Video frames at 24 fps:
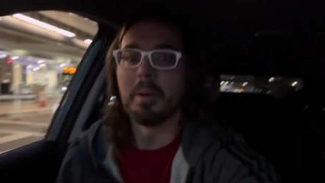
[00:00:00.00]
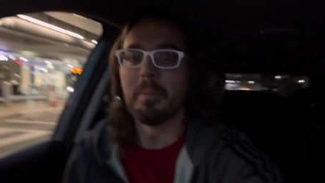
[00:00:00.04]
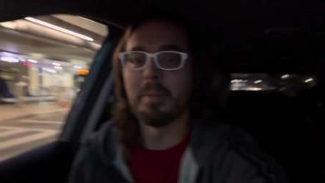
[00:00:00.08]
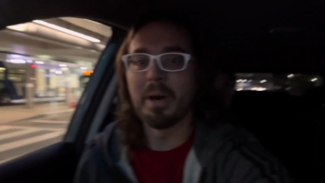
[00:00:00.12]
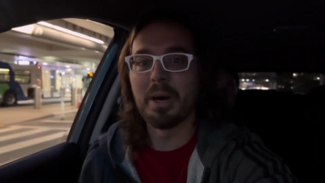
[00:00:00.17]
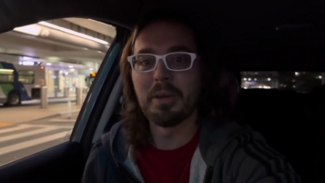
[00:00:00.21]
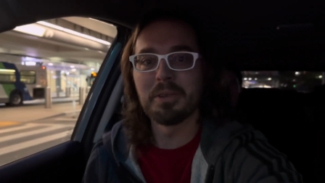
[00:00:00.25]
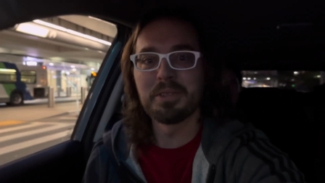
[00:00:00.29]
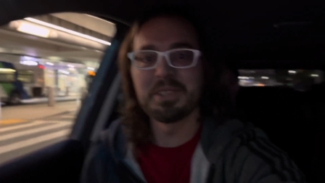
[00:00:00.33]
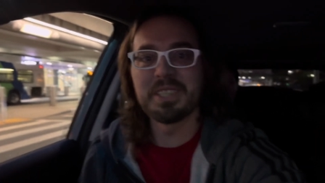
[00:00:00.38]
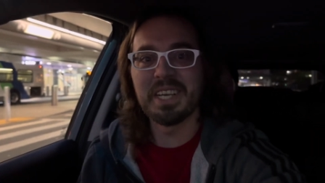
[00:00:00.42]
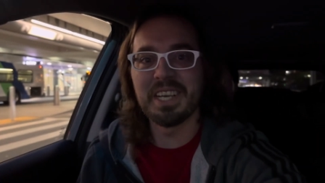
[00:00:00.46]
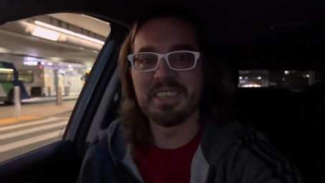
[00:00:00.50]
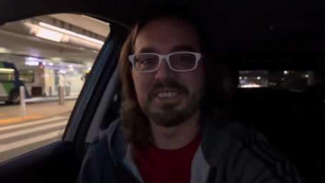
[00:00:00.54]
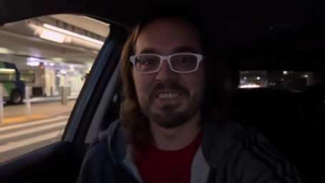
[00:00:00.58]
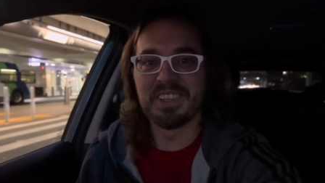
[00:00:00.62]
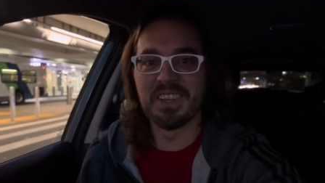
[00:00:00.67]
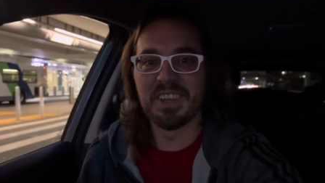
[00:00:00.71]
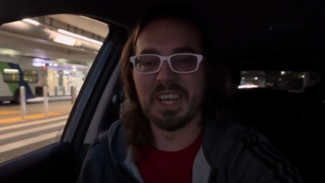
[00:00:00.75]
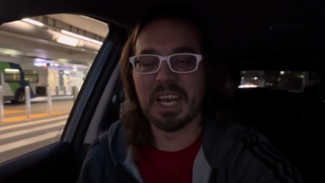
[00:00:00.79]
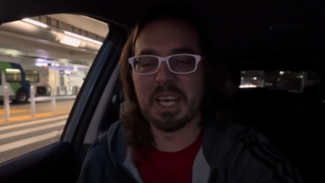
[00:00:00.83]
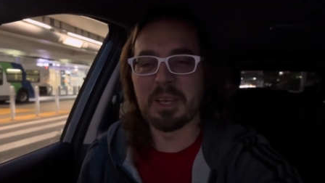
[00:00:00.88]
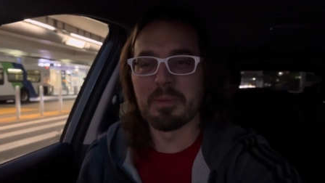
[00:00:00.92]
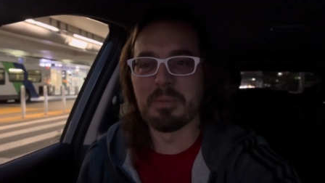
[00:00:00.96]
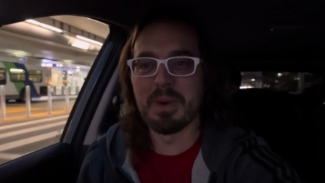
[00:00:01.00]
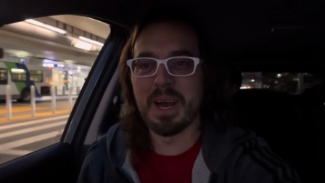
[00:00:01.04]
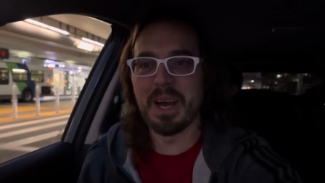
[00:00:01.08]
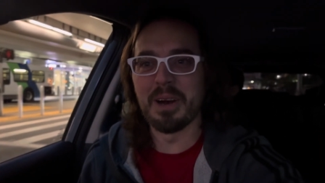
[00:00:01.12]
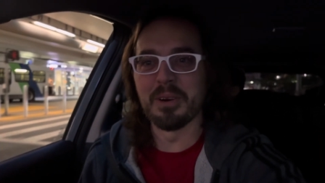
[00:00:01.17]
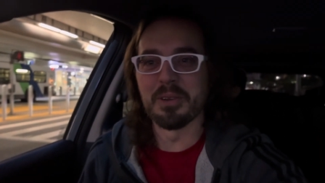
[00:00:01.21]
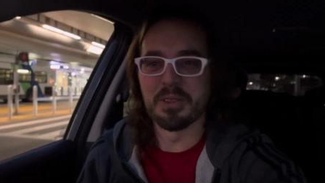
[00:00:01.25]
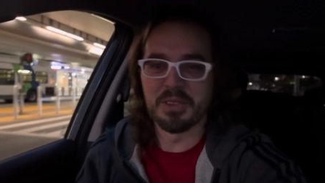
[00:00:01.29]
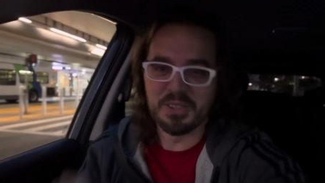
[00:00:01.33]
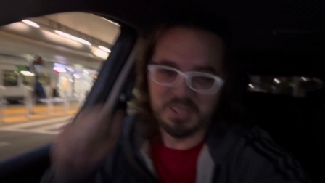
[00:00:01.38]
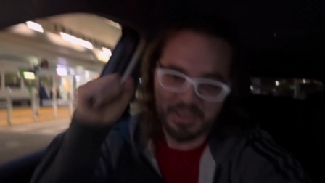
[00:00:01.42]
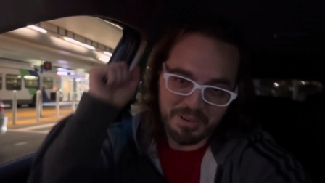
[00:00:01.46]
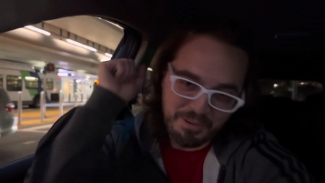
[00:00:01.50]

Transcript: My mouth tasted like mouth.